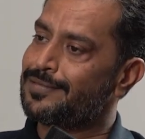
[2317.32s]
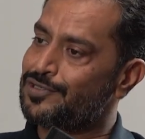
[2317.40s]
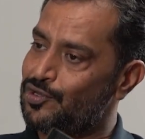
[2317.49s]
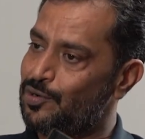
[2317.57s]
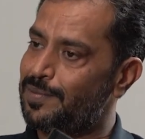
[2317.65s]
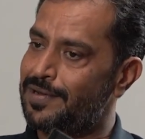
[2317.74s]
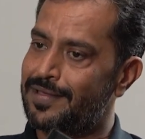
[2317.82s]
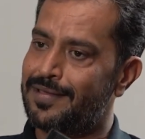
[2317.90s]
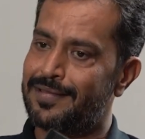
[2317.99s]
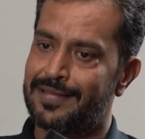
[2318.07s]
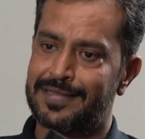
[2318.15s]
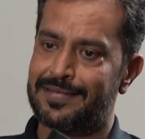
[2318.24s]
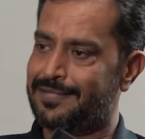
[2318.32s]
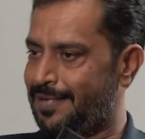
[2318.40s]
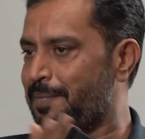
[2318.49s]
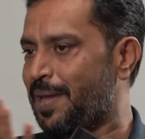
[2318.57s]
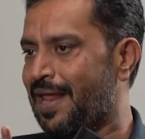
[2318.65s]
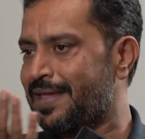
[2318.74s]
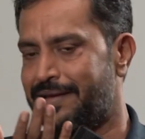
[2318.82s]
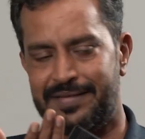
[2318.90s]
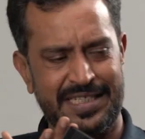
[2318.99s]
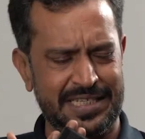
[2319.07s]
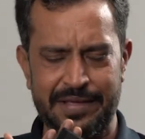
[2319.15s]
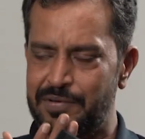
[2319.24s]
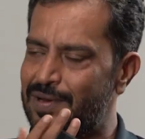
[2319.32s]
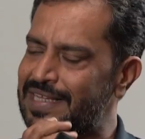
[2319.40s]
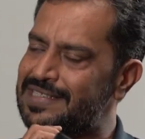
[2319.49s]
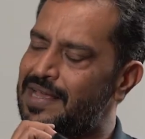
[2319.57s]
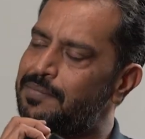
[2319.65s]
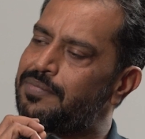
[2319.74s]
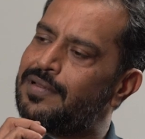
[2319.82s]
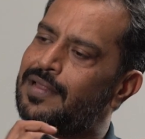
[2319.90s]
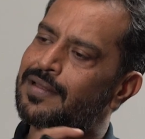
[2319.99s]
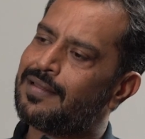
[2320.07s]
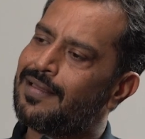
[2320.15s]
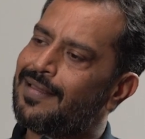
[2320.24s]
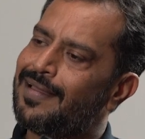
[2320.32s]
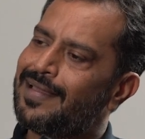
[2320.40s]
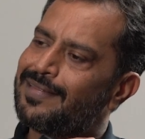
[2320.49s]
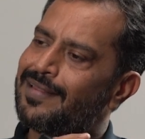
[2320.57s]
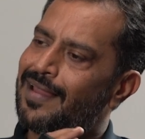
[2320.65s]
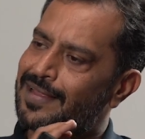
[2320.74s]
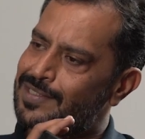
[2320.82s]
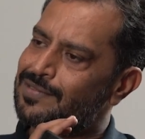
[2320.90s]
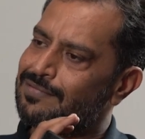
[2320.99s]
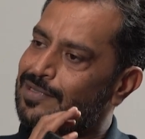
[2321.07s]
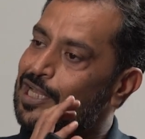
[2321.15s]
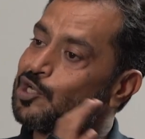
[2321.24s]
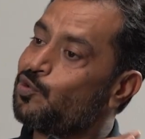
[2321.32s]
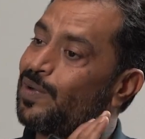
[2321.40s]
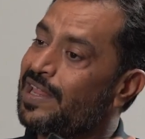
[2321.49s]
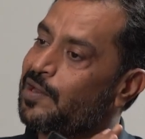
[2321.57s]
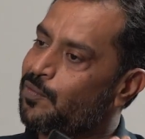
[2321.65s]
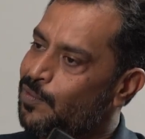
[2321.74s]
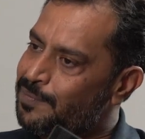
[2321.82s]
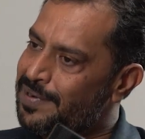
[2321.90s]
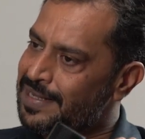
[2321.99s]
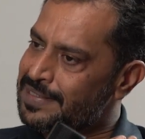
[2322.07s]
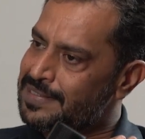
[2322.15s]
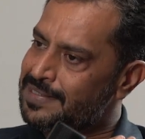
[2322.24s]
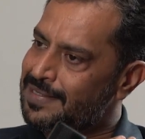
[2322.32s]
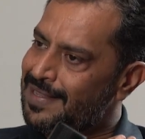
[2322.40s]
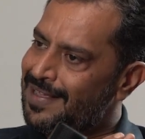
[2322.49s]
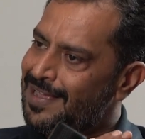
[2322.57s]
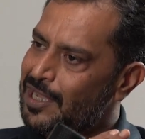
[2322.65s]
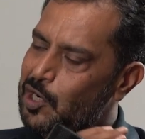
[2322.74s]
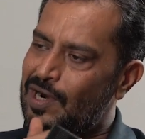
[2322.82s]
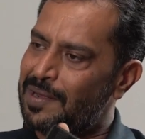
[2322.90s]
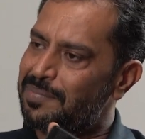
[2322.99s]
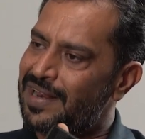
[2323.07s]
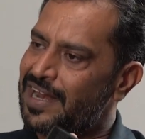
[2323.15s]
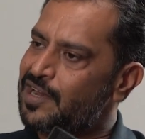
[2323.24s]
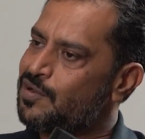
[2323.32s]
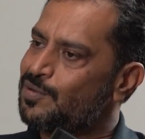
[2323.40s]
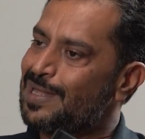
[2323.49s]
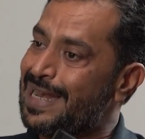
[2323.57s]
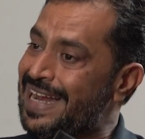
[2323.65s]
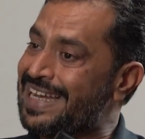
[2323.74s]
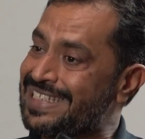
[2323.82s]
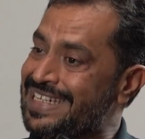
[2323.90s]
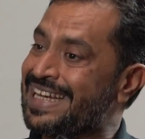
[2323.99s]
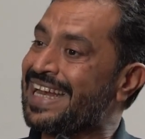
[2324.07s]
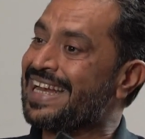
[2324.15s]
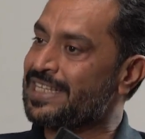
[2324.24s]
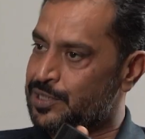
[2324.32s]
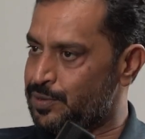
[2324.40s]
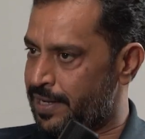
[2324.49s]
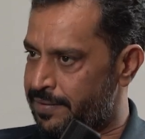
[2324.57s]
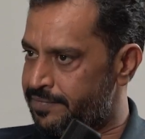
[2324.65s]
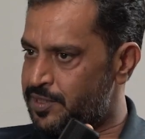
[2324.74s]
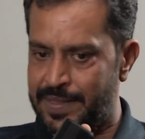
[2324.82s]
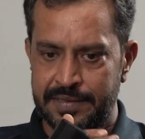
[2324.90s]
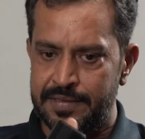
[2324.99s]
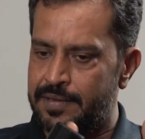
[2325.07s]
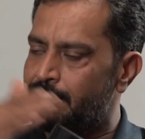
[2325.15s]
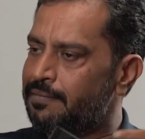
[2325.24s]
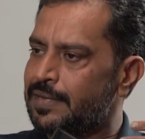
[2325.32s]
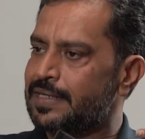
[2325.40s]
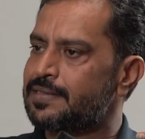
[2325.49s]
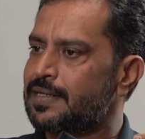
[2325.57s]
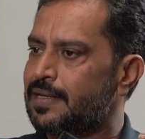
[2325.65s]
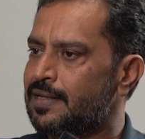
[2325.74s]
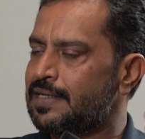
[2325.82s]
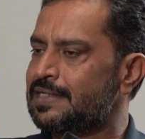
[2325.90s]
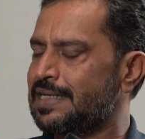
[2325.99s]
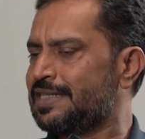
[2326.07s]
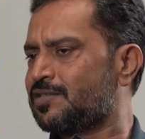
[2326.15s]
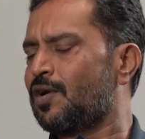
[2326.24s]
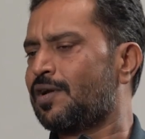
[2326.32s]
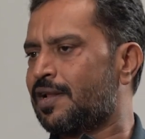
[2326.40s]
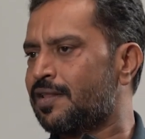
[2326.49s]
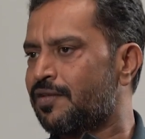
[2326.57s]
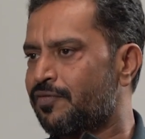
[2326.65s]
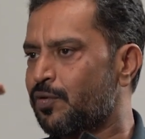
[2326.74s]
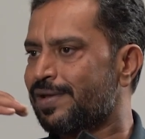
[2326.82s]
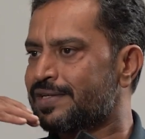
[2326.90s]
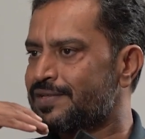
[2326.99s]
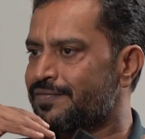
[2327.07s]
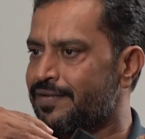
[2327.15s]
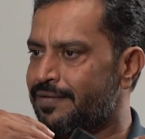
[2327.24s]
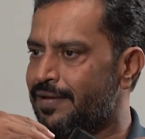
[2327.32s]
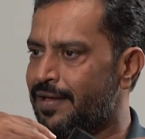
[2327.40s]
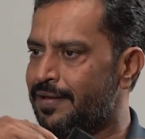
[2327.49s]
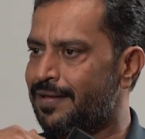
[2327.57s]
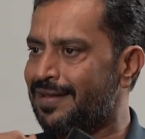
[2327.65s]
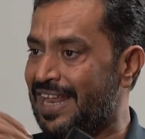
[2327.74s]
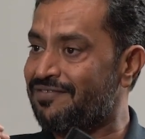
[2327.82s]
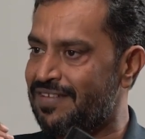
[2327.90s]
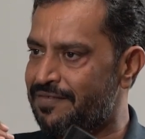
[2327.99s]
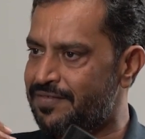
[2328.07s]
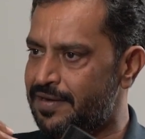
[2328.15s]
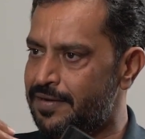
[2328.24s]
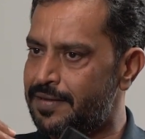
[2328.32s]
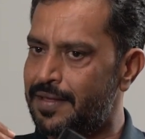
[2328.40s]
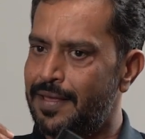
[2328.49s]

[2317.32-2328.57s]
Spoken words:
Durability. These are, I mean, just gave you an example that the last 12-year-old press got upgraded to the latest and greatest today, which means it's got another few years of life cycle.